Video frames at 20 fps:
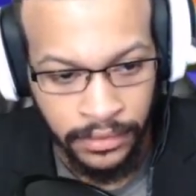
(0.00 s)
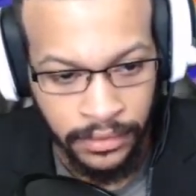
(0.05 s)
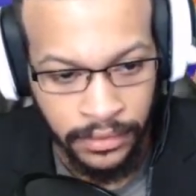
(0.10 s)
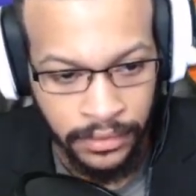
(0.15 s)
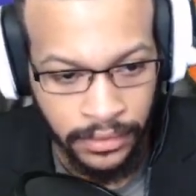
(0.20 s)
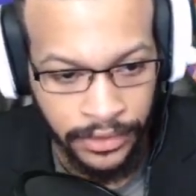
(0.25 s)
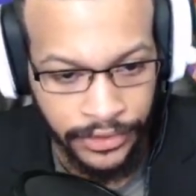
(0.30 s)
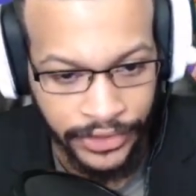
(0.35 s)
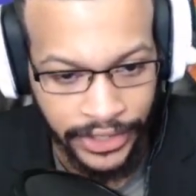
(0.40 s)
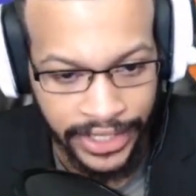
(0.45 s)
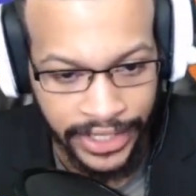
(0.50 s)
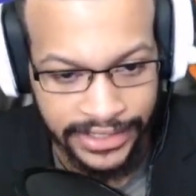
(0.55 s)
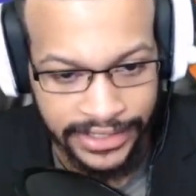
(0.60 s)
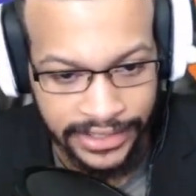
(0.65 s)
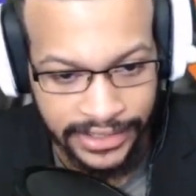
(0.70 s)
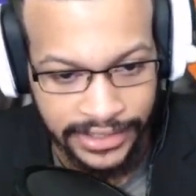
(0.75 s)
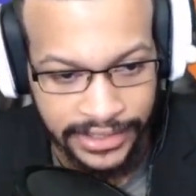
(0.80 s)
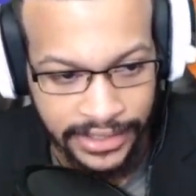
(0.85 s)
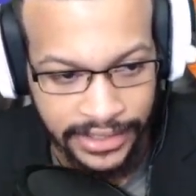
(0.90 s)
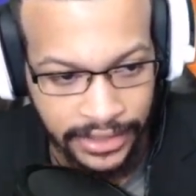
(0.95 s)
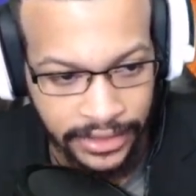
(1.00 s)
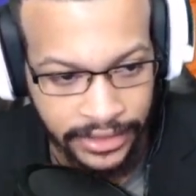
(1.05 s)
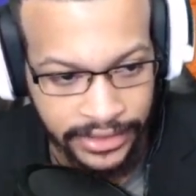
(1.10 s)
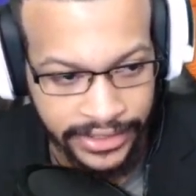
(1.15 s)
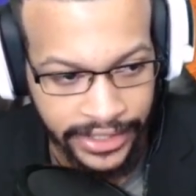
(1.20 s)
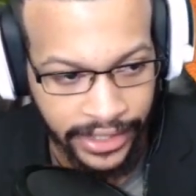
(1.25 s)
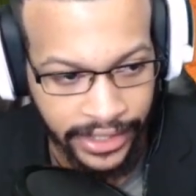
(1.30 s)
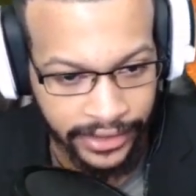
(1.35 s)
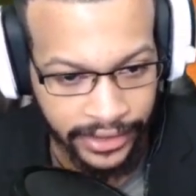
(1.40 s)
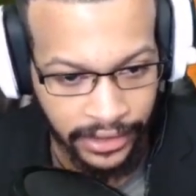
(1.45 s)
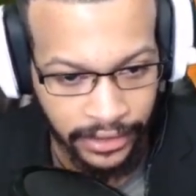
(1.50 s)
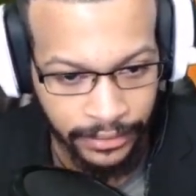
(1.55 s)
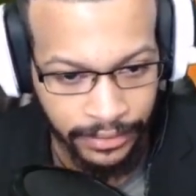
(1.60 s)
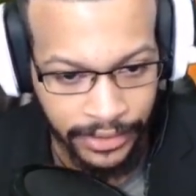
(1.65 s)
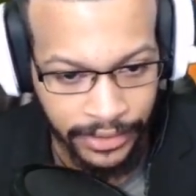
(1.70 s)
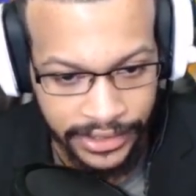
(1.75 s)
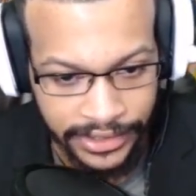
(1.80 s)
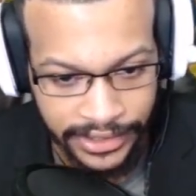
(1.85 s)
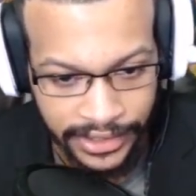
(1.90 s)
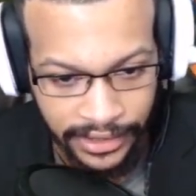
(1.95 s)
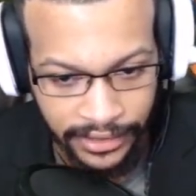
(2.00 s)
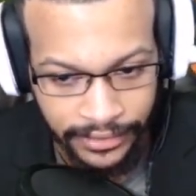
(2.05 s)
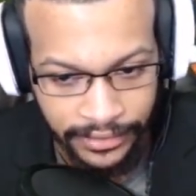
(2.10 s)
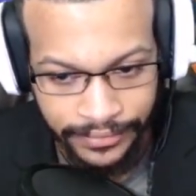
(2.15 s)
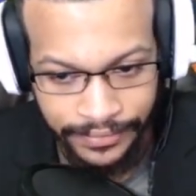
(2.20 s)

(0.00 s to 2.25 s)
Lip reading: And you guys can see exactly how it plays out.